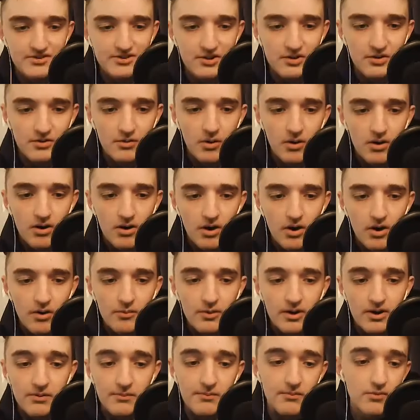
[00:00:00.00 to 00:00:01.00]
So,
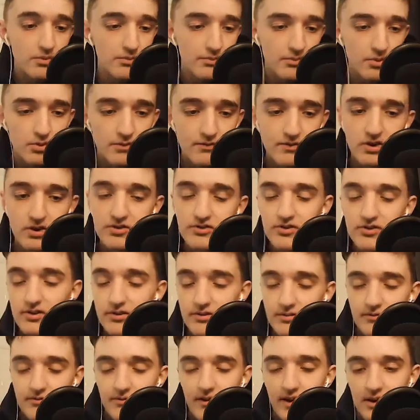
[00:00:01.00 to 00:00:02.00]
well, moving on to
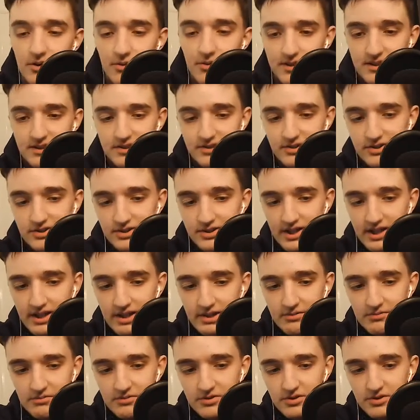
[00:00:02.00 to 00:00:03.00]
the fan questions
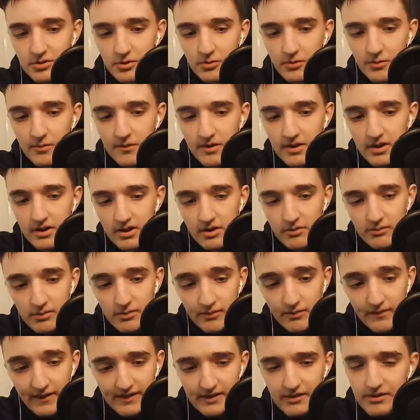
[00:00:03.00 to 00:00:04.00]
now. So
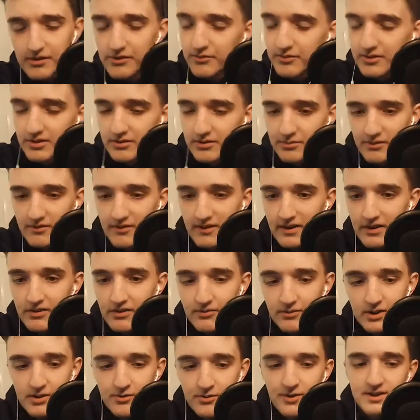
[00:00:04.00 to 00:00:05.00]
we've had
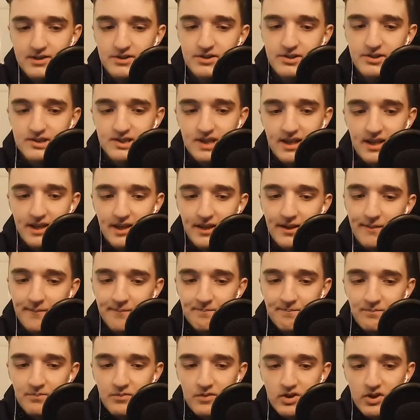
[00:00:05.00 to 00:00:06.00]
three questions sent
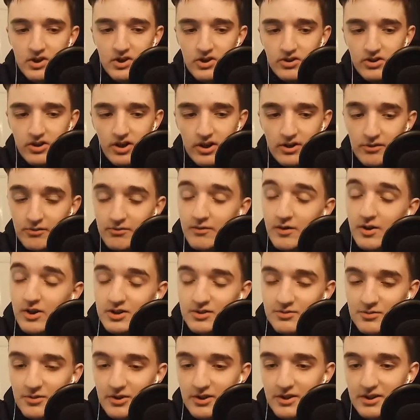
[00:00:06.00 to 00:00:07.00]
in, and the
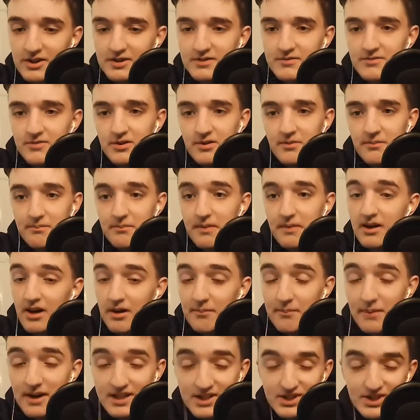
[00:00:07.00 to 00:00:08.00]
first one is from a
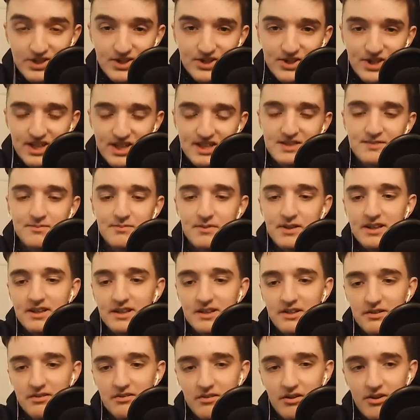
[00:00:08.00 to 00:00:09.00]
Manchester Giants
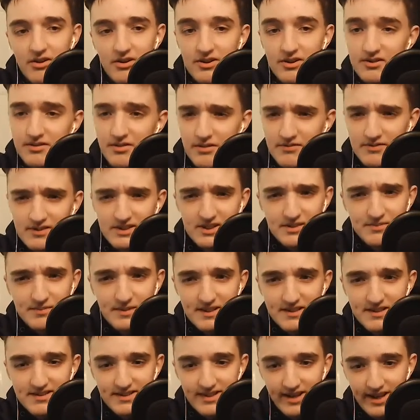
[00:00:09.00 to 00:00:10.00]
player. I think he's
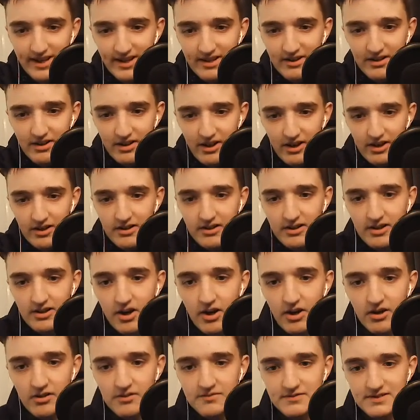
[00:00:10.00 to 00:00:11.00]
playing tonight at
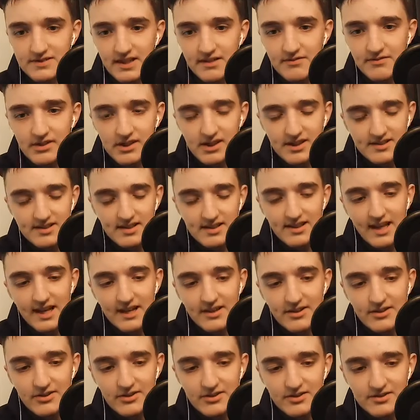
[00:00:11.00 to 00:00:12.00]
7:30 against the
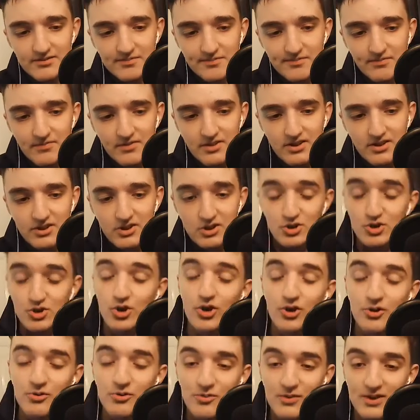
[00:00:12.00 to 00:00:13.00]
Lions.
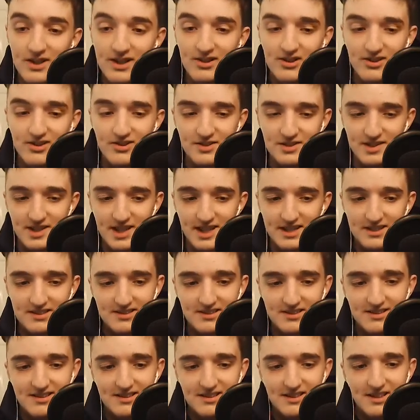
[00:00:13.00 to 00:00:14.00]
Jordan Whelan's
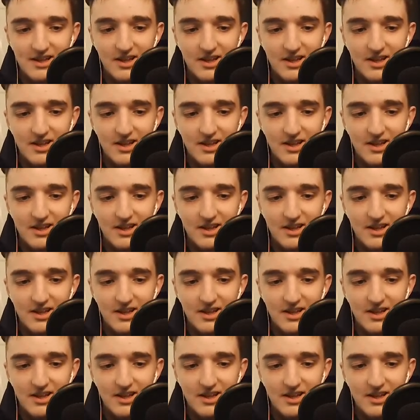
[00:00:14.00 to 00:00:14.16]
asked,